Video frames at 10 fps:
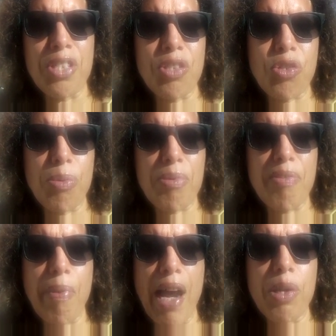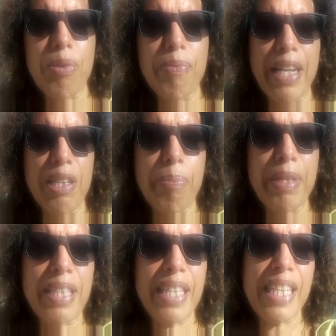in terms of
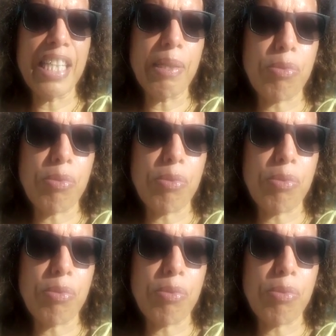bioavailability and